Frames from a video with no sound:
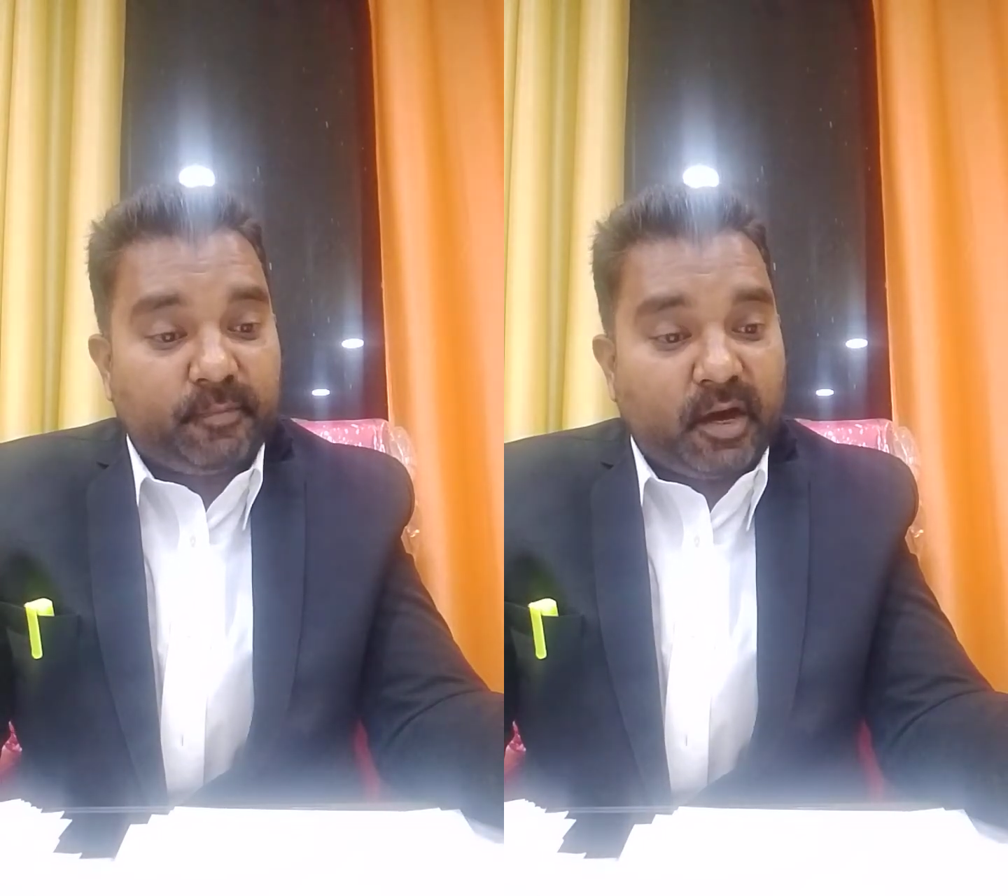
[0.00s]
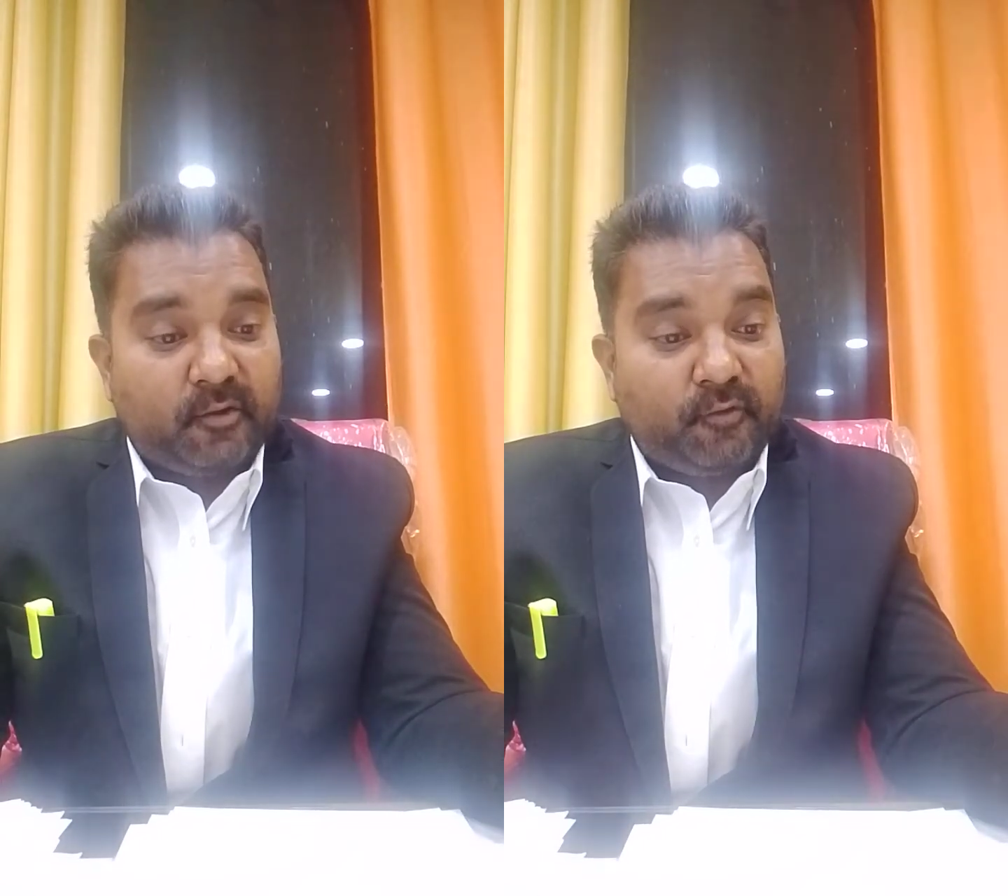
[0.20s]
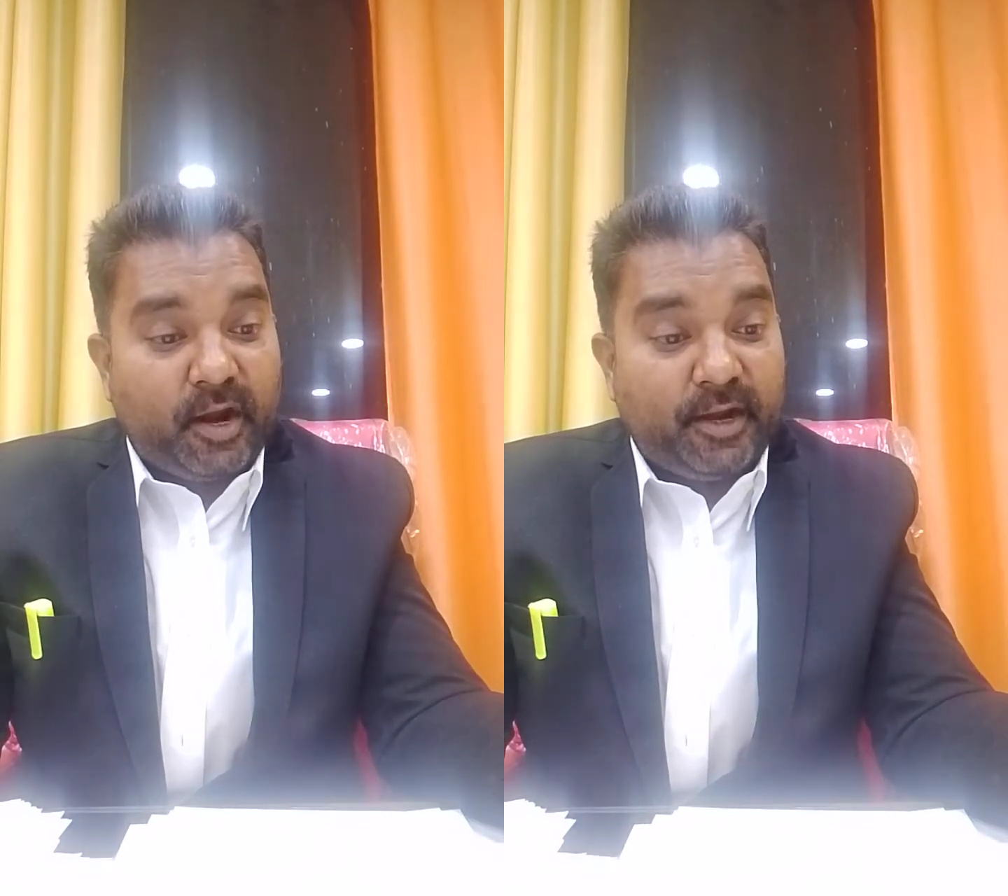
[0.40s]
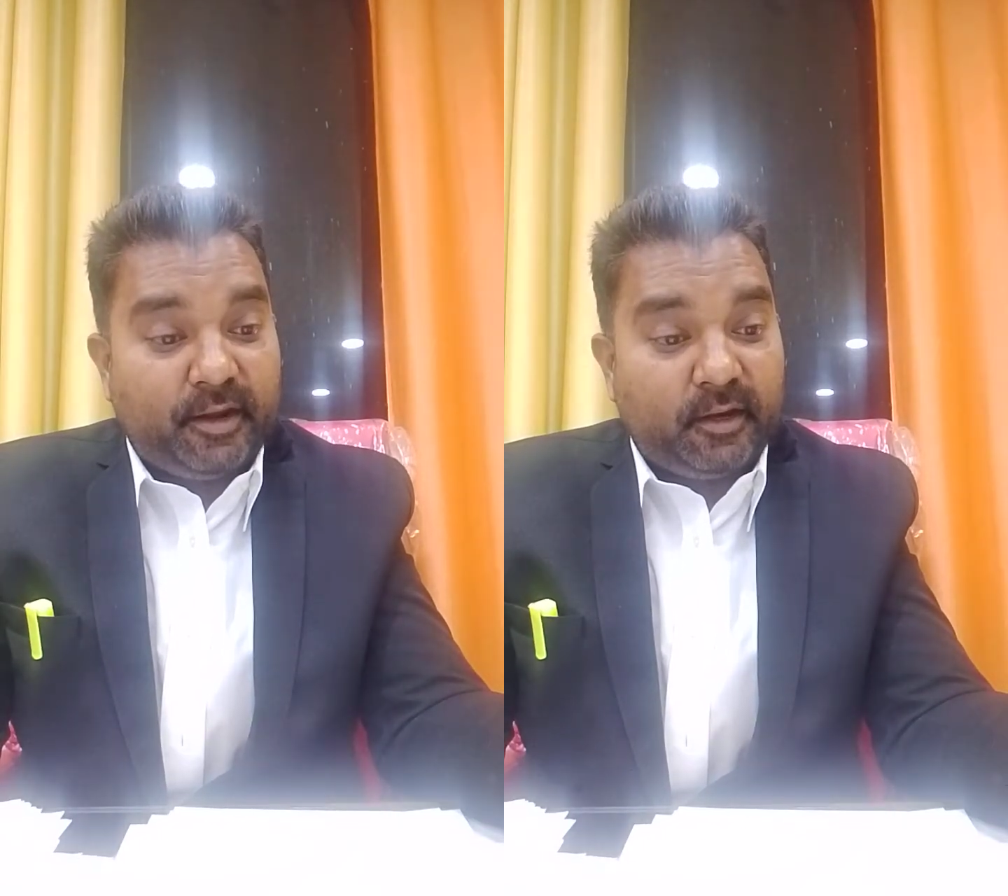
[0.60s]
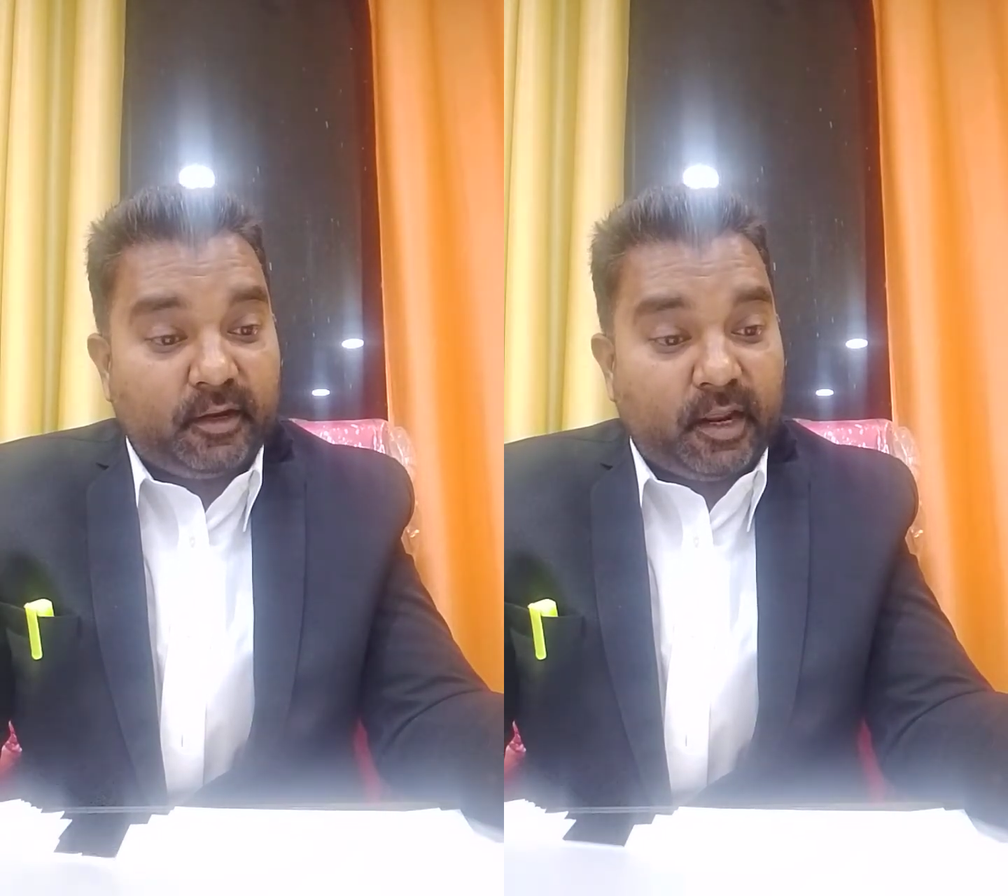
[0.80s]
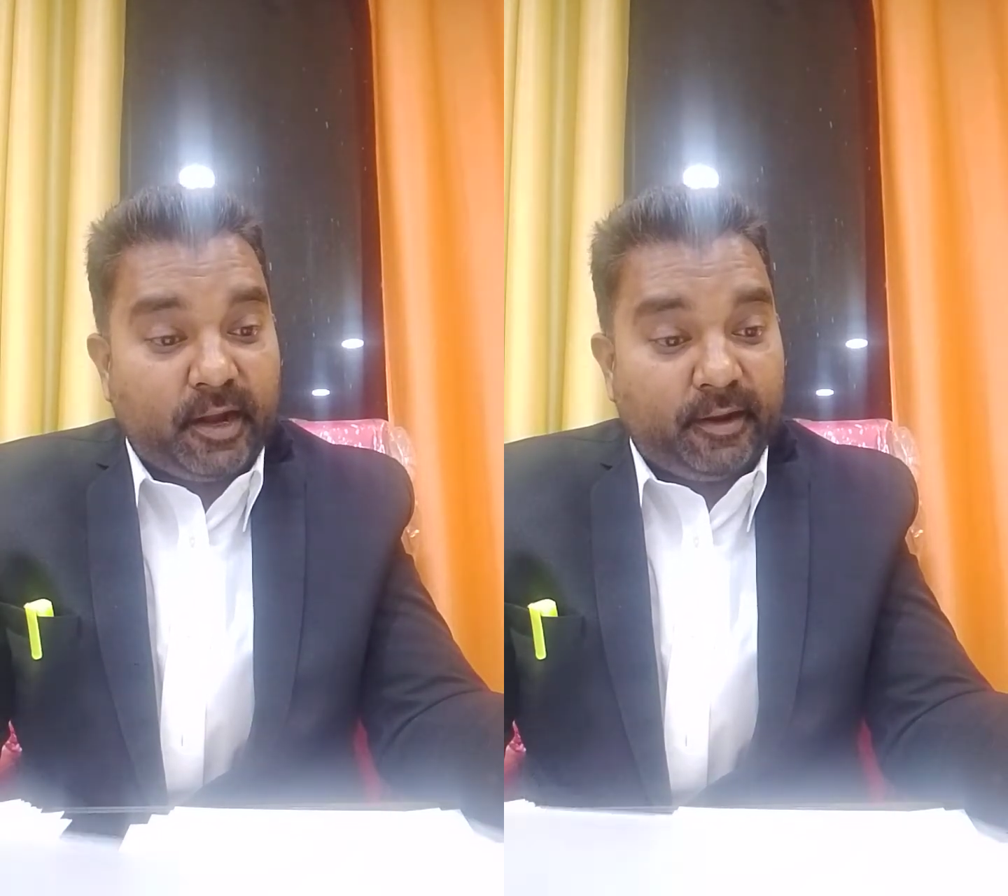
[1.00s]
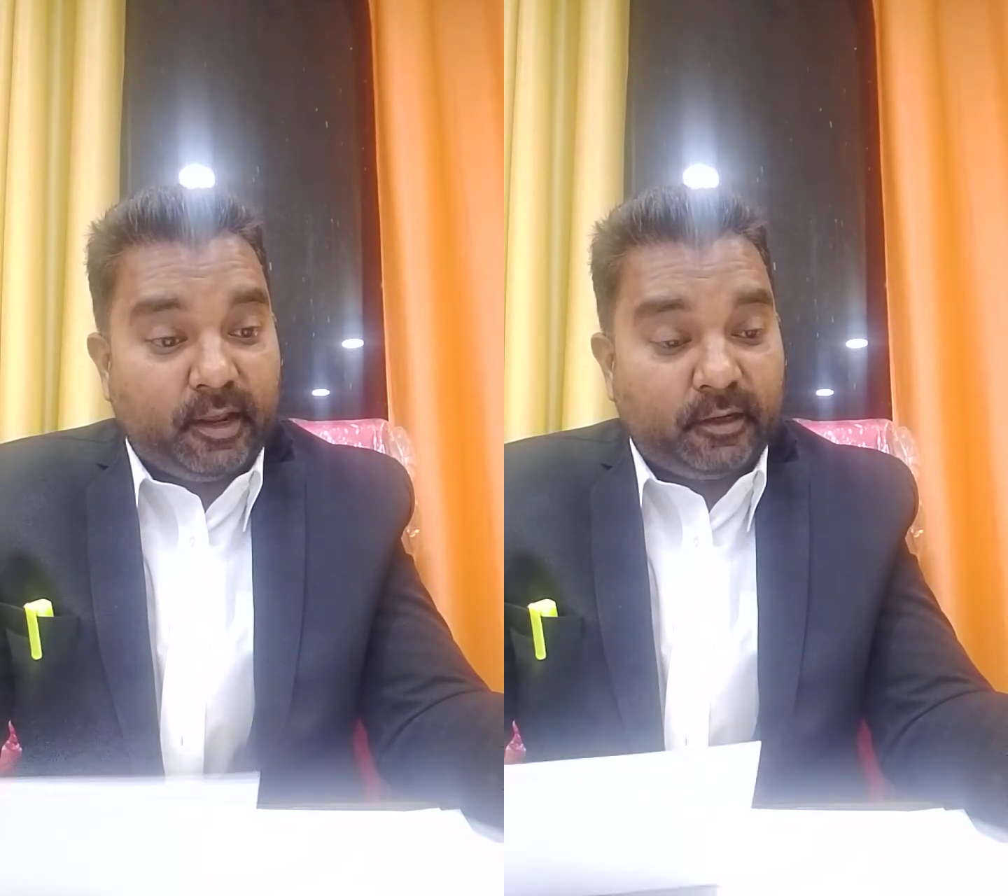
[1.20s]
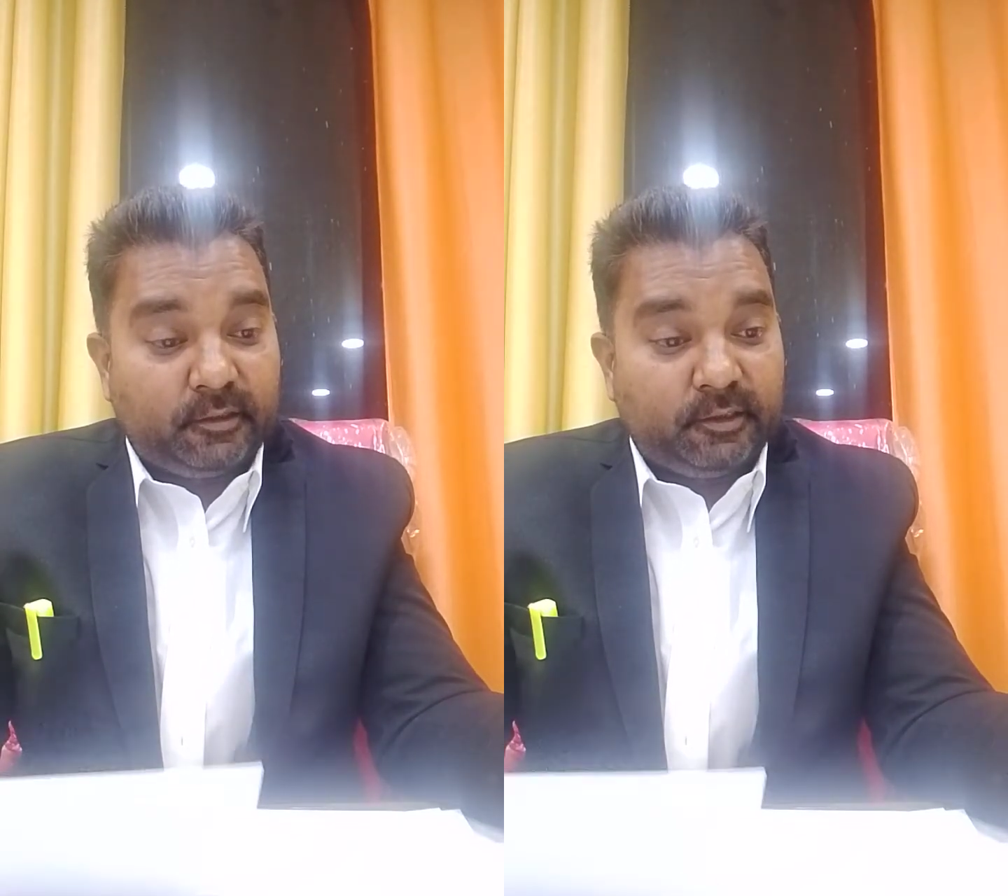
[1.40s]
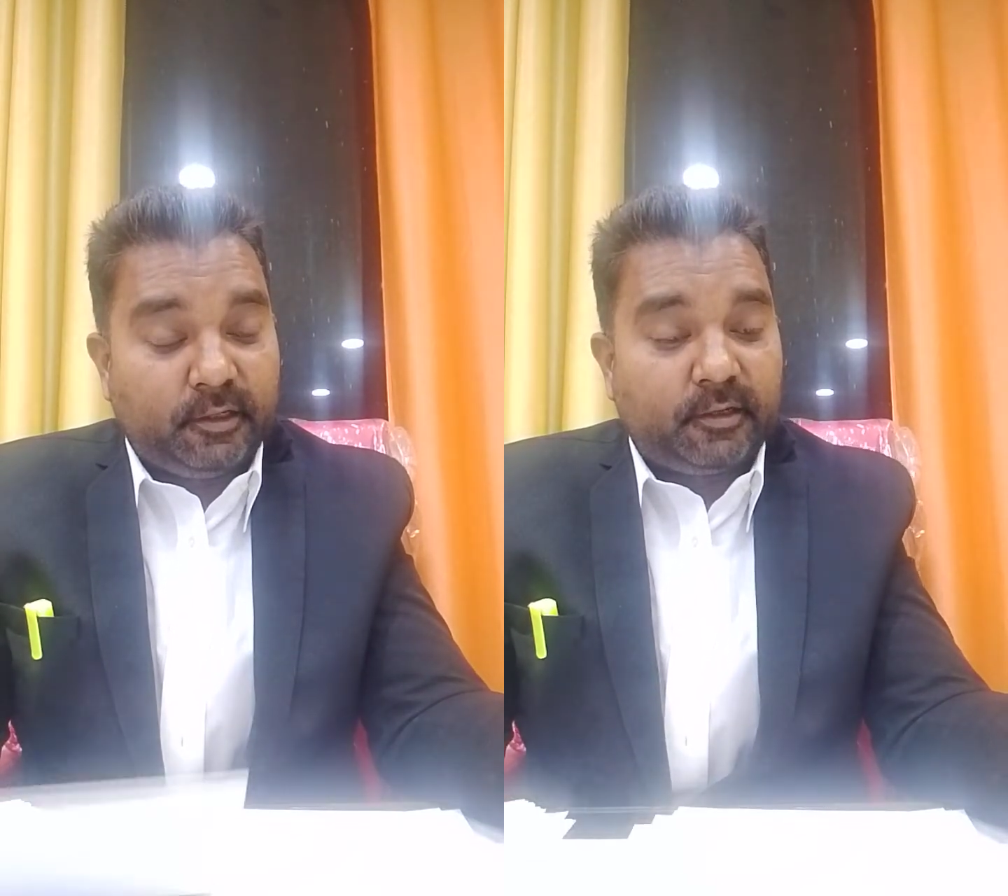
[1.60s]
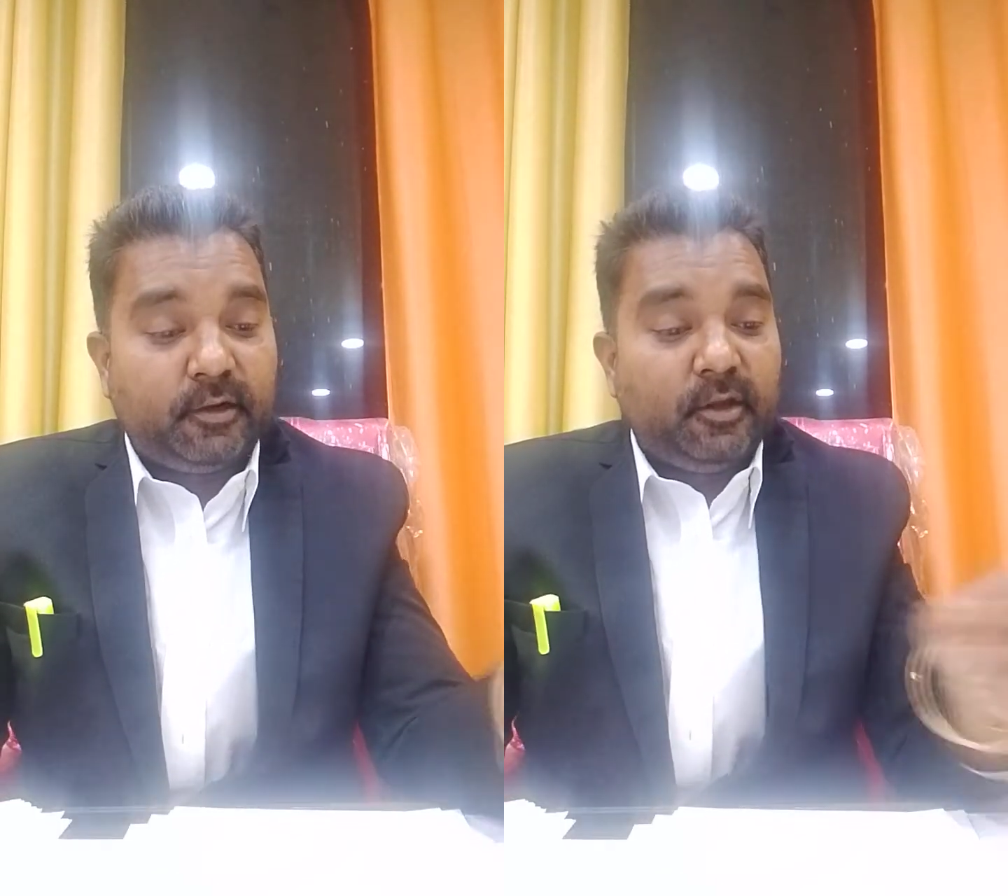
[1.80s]
Marwa and
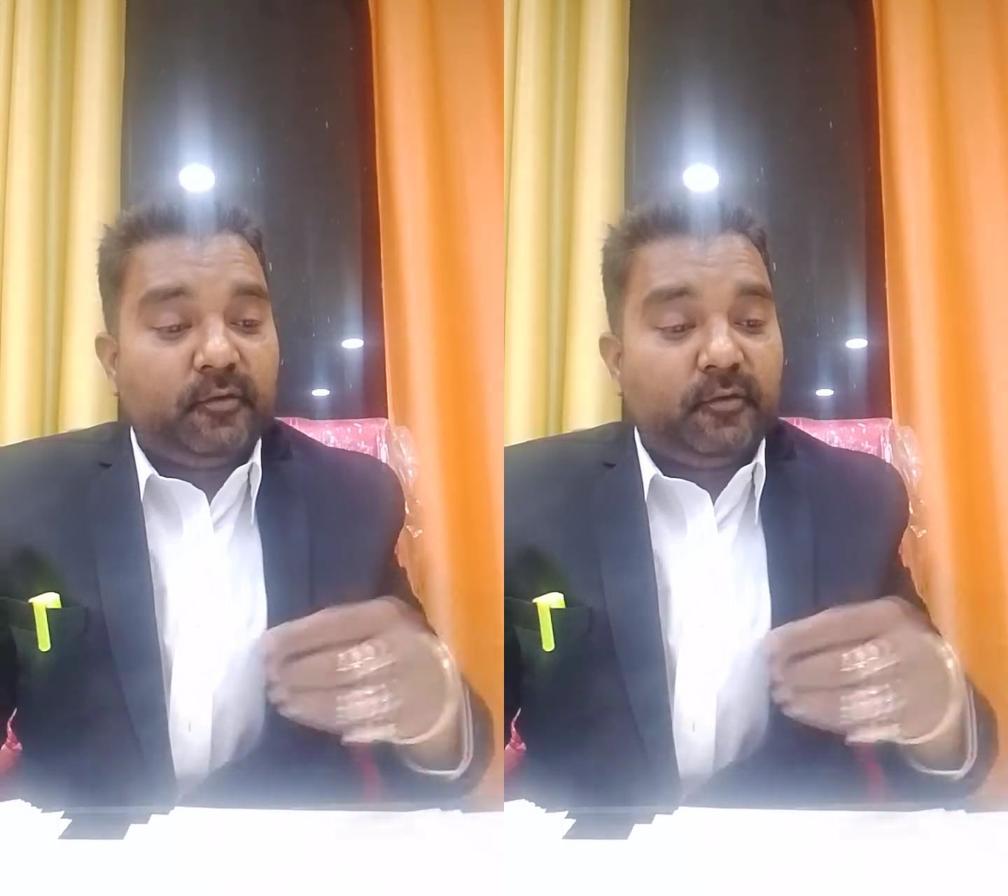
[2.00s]
another